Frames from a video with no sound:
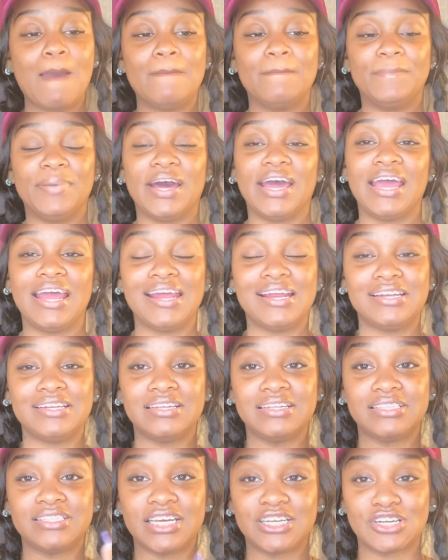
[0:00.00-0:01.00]
But
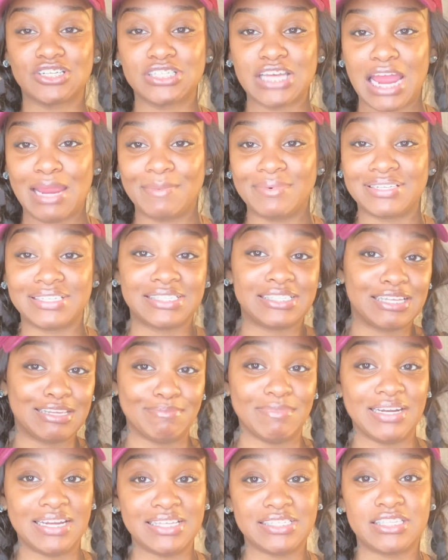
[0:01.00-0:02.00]
set your timer to 10
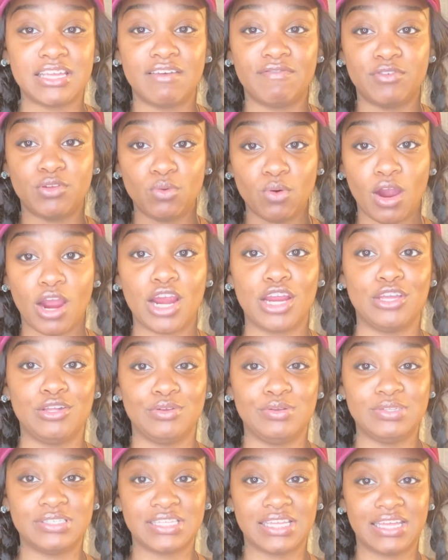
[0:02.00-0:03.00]
minutes if you are
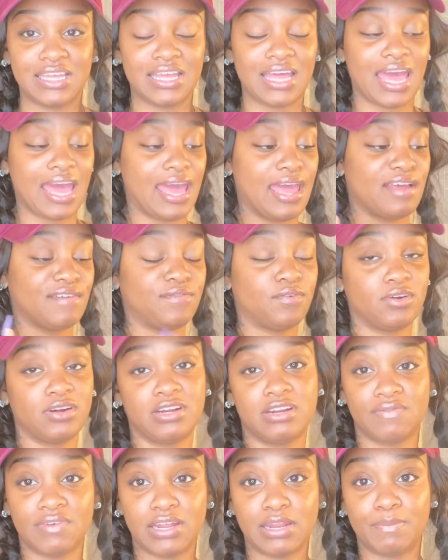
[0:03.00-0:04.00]
using a 40
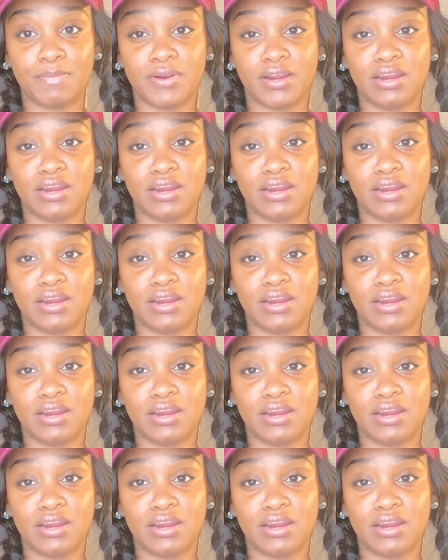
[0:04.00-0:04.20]
developer.